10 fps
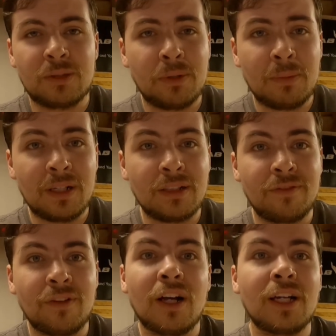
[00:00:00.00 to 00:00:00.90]

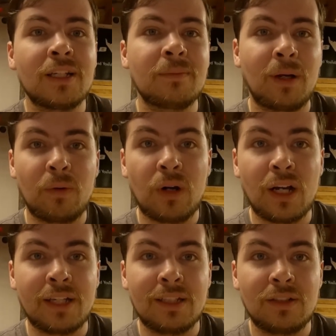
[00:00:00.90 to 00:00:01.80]
experimentally flying my
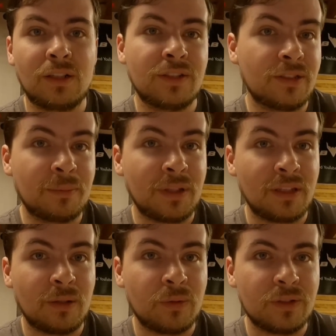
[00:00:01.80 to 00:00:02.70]
rocket on
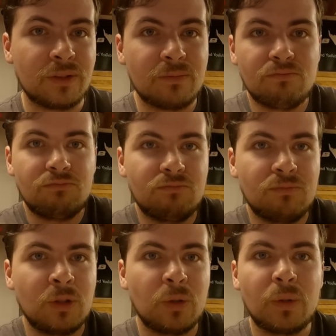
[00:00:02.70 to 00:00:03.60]
something that was
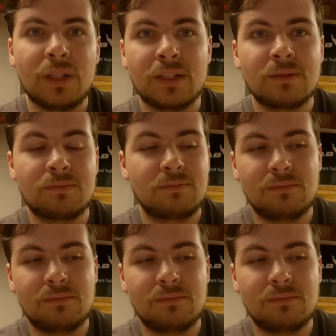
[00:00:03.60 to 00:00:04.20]
new and